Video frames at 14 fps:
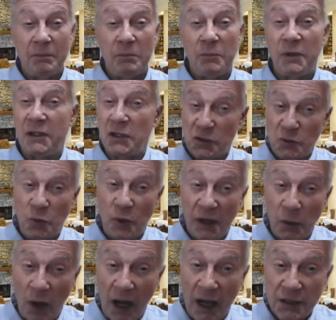But this is what
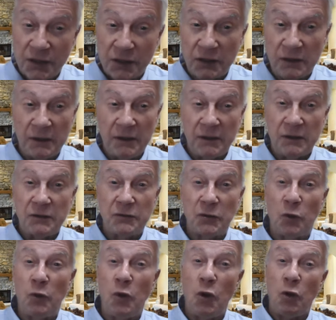it was.
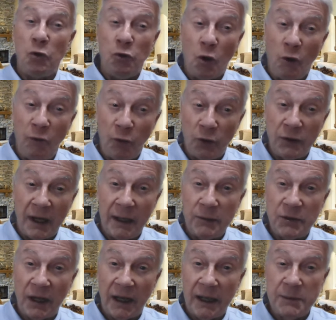So no full-time
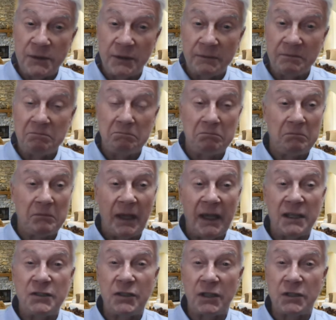jobs
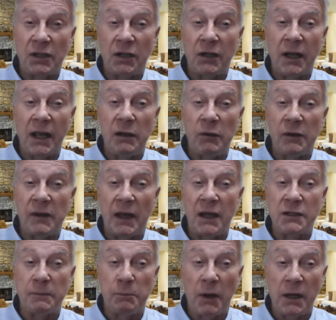and six hundred ninety-one
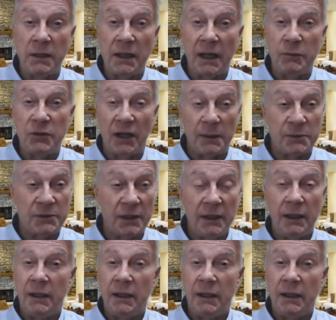thousand part-time jobs.